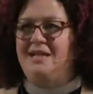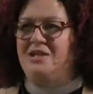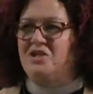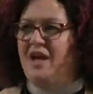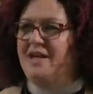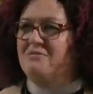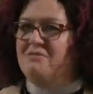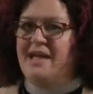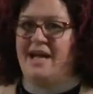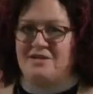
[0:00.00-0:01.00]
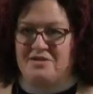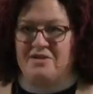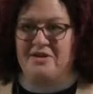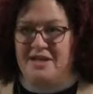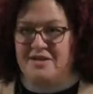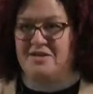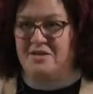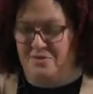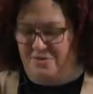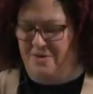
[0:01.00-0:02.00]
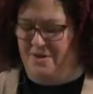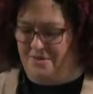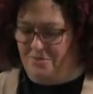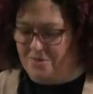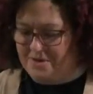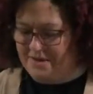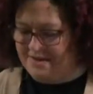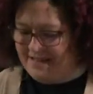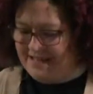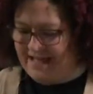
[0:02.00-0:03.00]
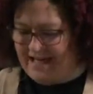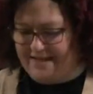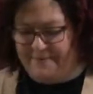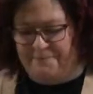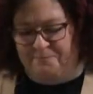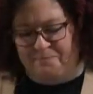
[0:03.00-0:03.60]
tried to re-enter into the world again.